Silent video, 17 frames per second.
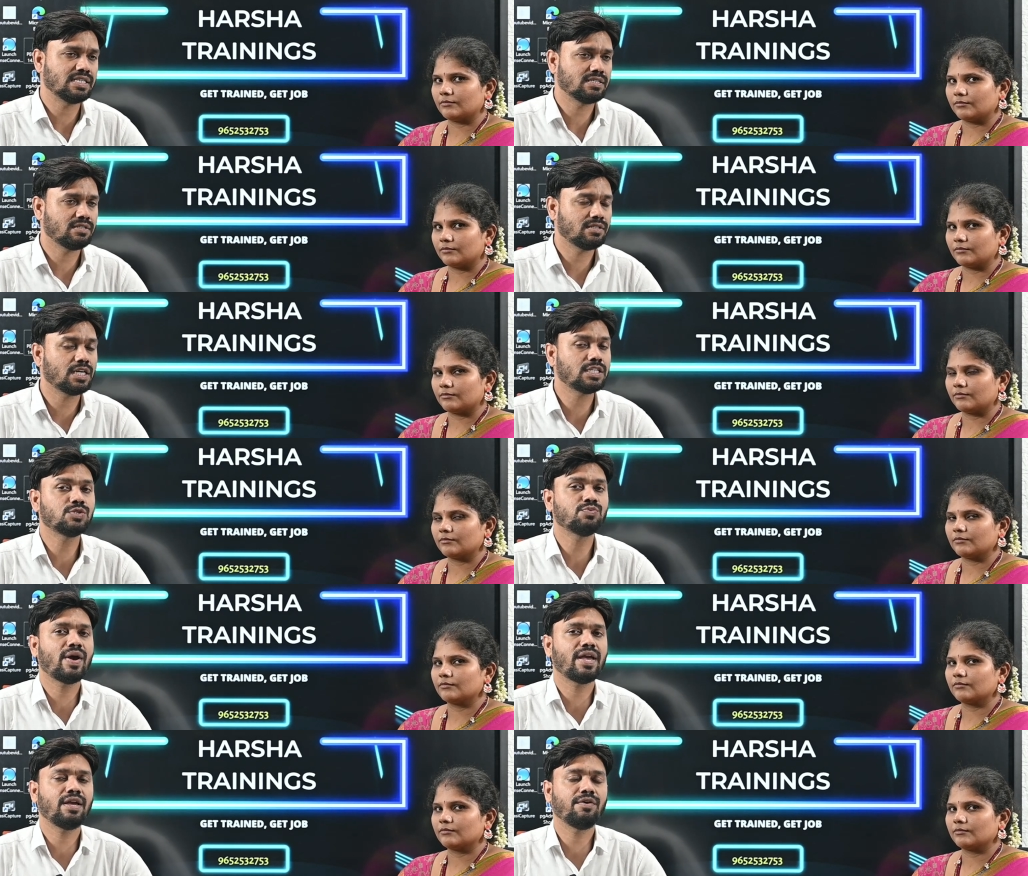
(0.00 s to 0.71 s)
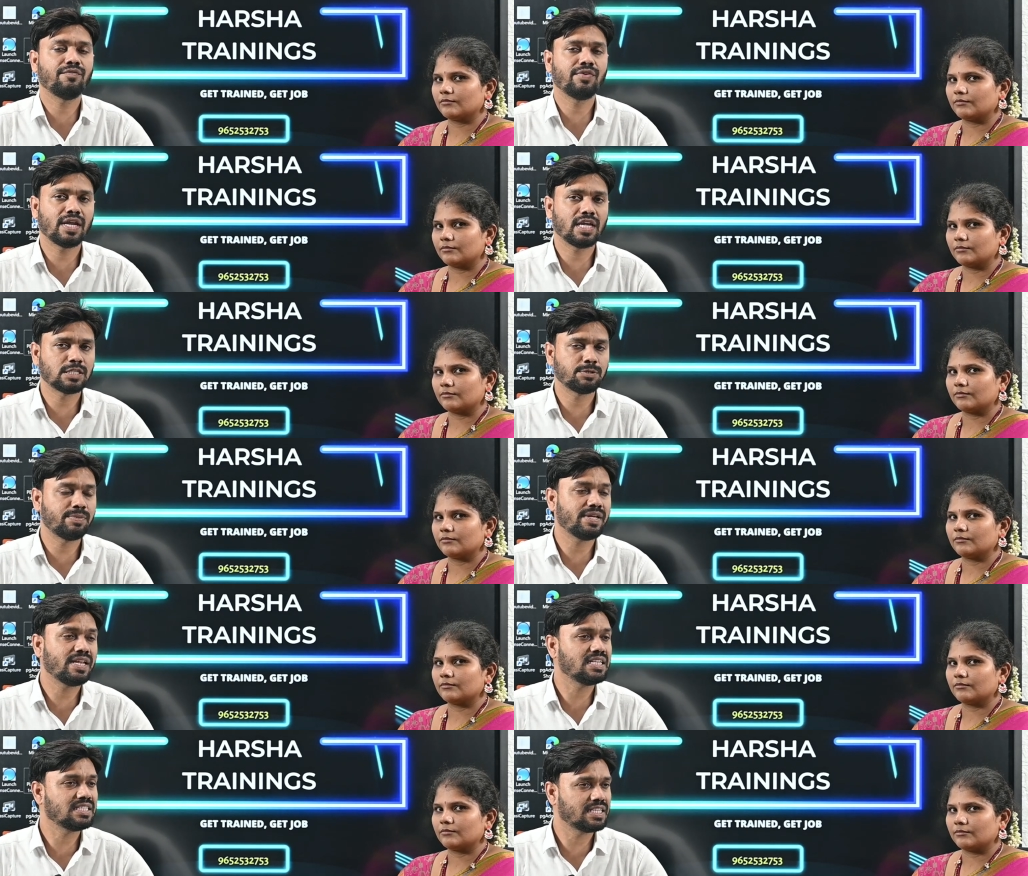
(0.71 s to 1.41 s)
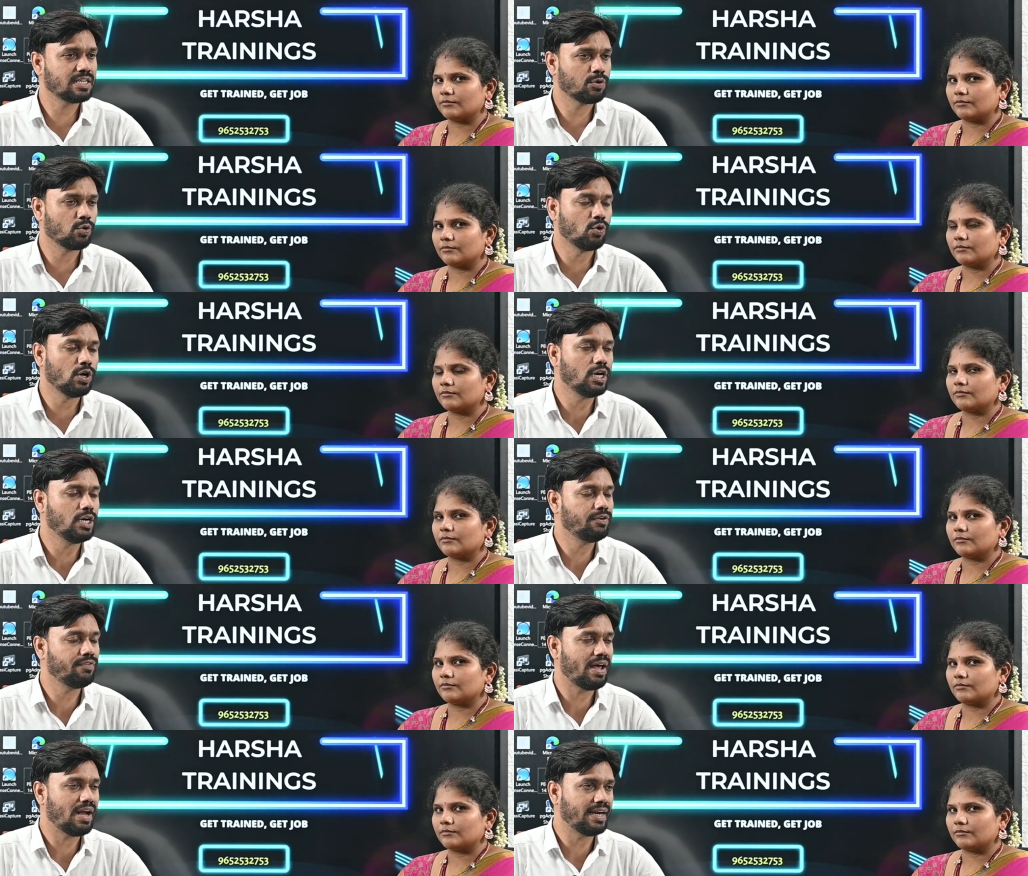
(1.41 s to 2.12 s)
Speaker 1: That's why we are experiencing rule edit
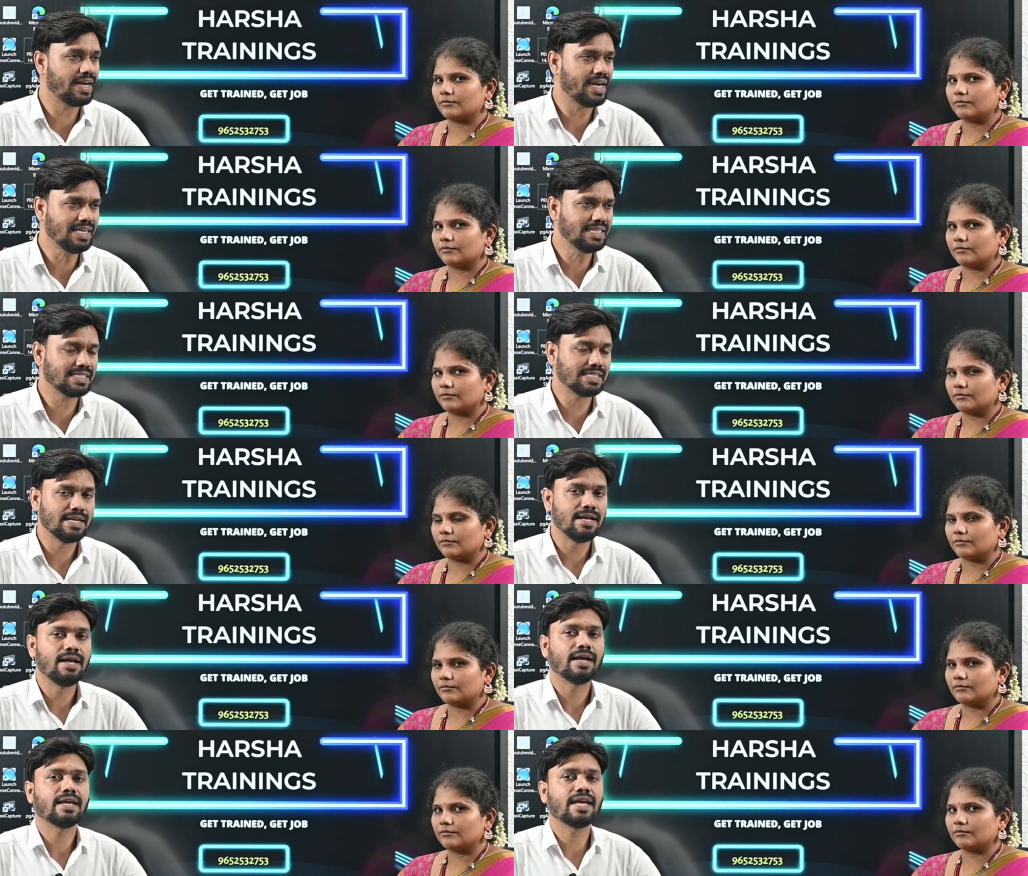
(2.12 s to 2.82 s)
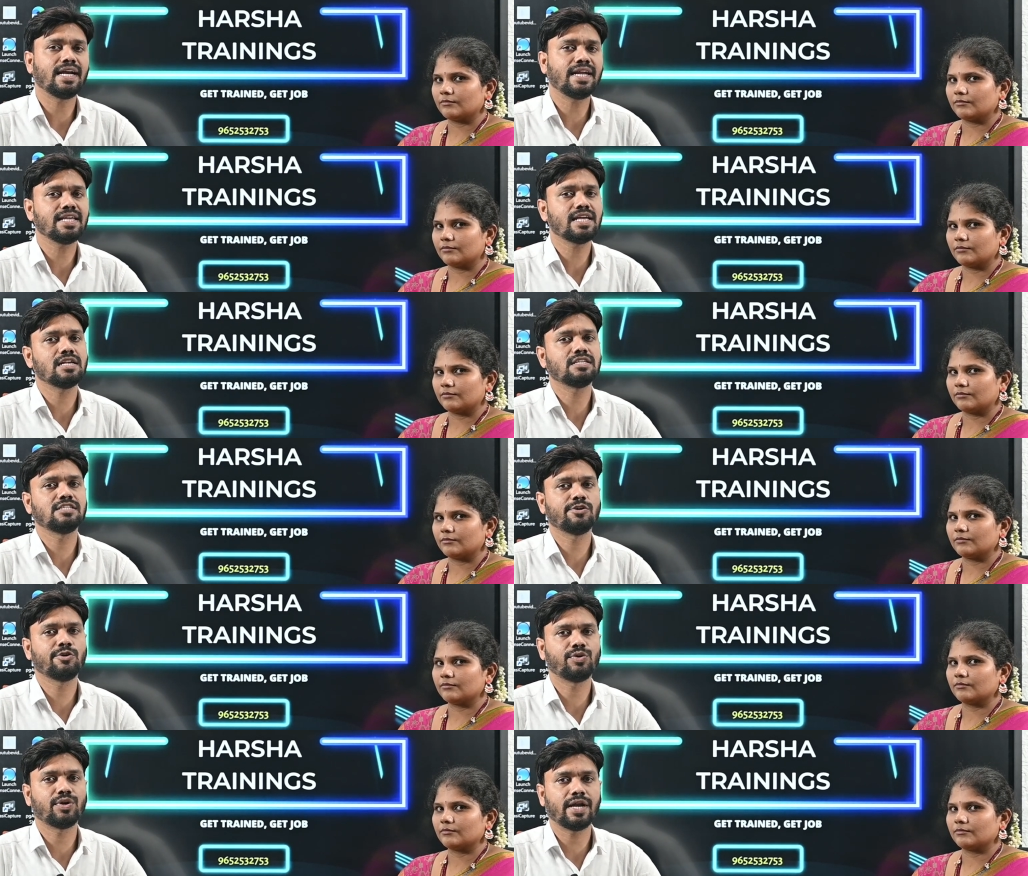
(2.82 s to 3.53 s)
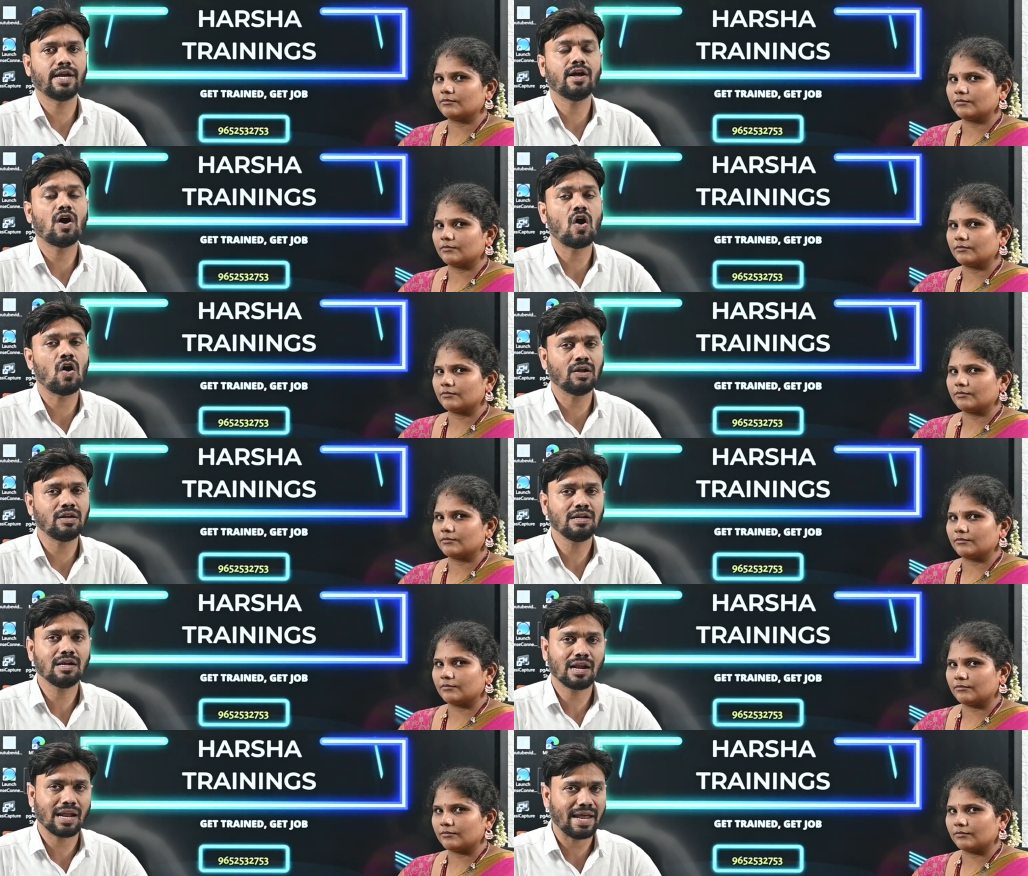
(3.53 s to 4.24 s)
validates getting executed on
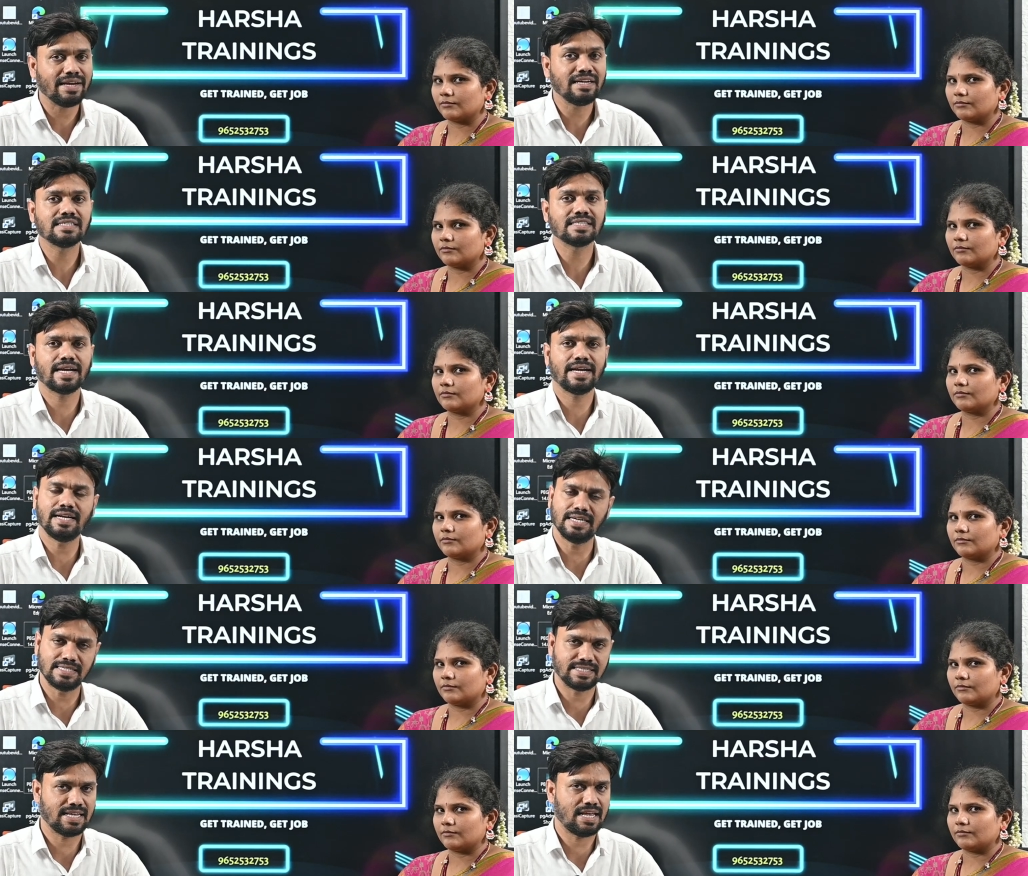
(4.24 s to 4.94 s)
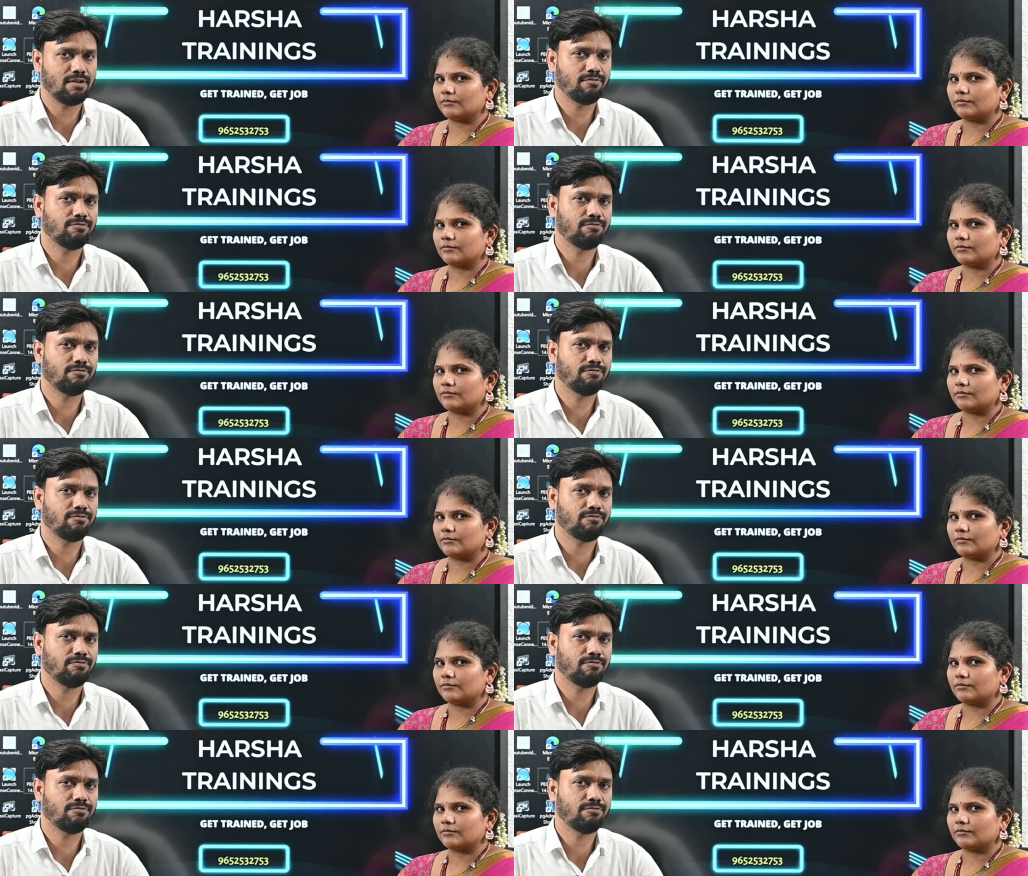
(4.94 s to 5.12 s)
client side itself.